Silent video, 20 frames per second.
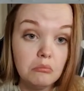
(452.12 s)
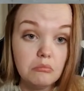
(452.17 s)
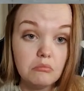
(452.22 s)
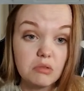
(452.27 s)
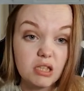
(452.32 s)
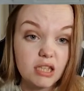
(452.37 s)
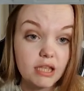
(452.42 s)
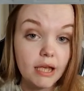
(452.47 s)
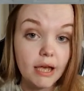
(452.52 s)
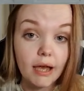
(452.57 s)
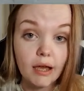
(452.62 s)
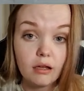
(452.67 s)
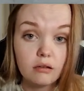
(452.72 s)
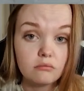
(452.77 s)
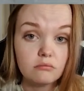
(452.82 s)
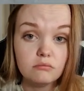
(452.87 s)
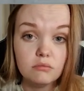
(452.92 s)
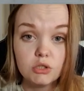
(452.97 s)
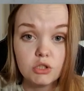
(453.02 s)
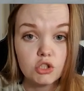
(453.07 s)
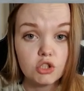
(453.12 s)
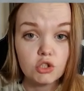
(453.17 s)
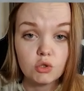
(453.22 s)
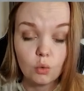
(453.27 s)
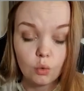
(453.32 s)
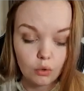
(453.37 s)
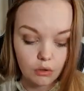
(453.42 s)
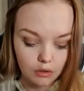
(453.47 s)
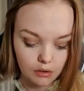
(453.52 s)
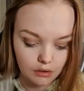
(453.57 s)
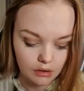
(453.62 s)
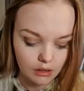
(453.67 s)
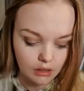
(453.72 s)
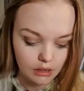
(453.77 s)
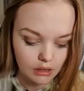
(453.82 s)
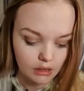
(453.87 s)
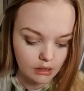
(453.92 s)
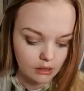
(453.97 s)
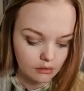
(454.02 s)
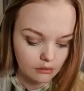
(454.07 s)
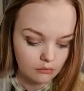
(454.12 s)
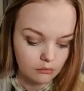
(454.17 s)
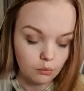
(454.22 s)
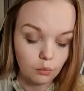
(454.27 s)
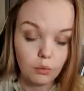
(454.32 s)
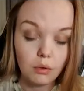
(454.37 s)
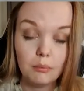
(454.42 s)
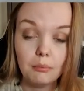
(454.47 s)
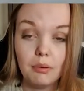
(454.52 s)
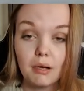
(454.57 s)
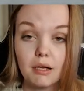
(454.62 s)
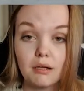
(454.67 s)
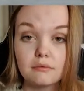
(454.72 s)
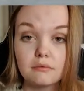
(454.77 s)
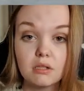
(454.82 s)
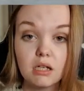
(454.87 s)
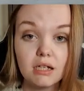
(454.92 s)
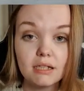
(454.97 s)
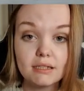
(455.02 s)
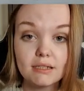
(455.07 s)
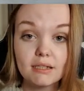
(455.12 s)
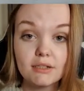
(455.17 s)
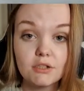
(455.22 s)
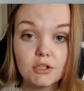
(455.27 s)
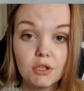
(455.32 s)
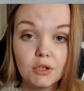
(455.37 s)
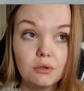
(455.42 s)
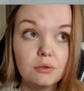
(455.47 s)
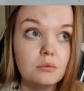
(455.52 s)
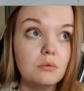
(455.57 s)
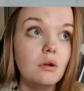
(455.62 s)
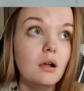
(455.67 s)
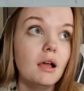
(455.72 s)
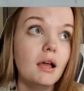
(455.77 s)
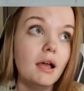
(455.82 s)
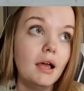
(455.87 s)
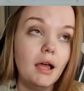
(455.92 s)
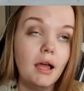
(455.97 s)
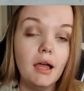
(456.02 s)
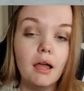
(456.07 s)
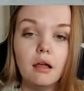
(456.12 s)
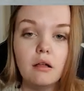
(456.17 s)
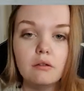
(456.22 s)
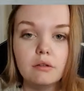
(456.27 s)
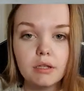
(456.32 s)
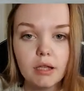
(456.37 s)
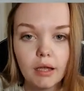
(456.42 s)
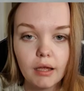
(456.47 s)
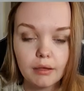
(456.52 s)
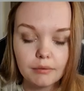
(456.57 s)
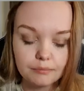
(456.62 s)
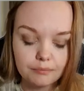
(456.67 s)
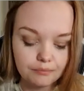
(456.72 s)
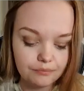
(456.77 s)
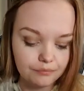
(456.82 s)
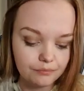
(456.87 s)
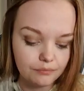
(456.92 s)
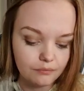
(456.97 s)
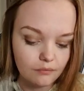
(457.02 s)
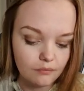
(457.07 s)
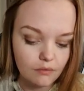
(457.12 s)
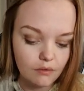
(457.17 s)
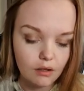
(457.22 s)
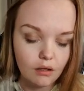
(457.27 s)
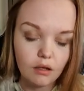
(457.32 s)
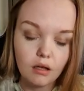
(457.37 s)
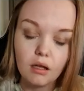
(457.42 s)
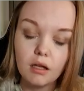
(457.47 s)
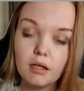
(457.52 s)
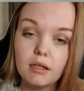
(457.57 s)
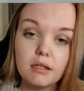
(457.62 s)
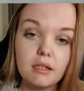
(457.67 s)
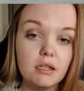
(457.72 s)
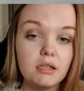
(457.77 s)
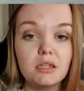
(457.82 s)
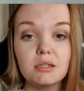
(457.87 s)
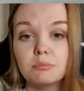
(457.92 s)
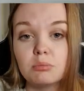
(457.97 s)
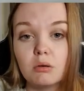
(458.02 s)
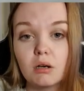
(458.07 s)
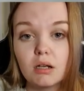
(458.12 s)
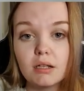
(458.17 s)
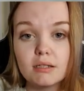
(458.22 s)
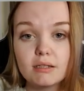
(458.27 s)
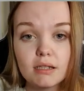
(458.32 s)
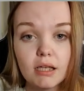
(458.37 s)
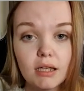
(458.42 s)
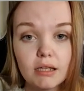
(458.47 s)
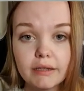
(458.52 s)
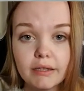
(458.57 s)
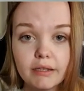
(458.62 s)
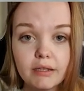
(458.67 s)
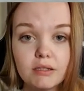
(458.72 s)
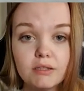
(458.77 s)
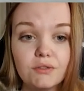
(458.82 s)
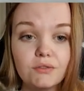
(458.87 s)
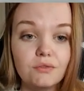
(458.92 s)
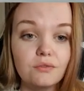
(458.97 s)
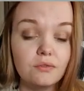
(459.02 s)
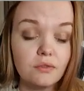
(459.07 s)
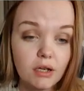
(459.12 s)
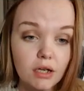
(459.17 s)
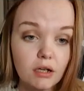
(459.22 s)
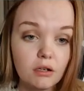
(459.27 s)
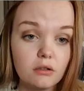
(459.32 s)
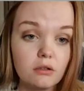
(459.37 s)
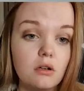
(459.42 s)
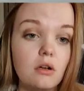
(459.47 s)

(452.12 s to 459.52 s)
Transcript: Yeah, sure. one pound ninety-two? Hell yeah. Either price I think is fair,